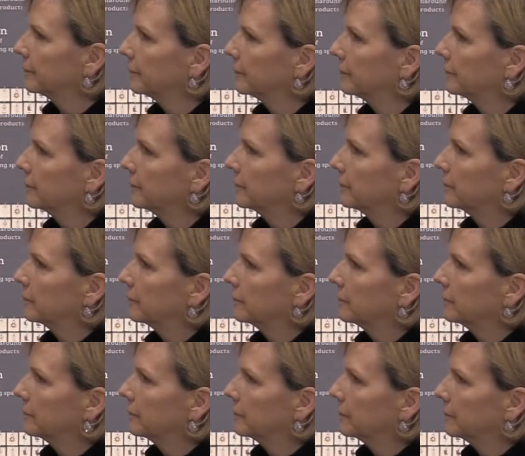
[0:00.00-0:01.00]

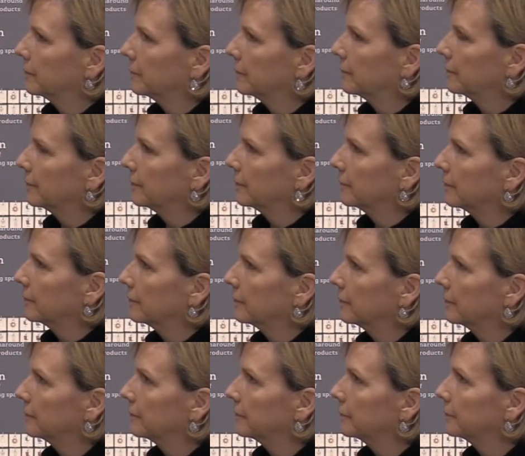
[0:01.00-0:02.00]

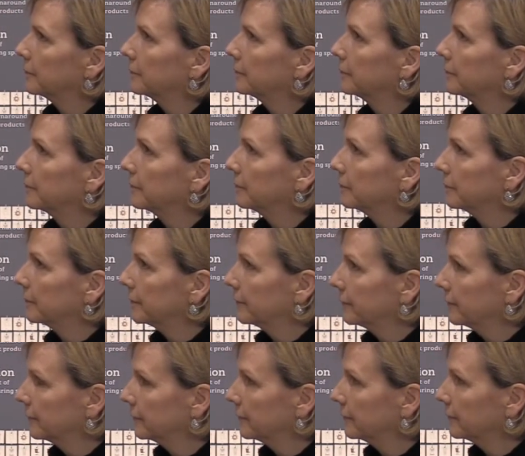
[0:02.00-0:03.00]

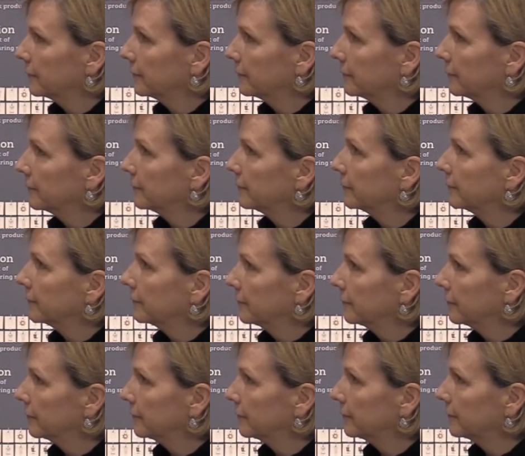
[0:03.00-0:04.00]

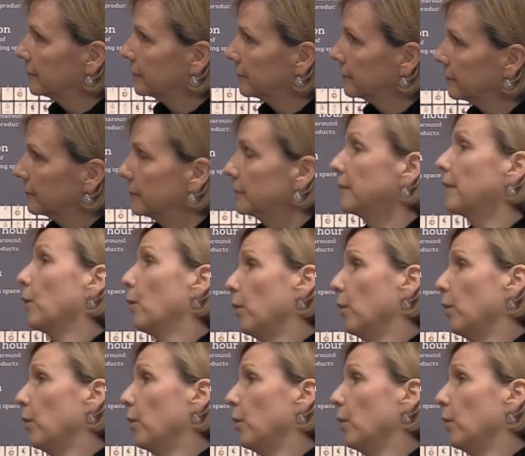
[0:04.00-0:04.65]
No words are spoken by the person on screen.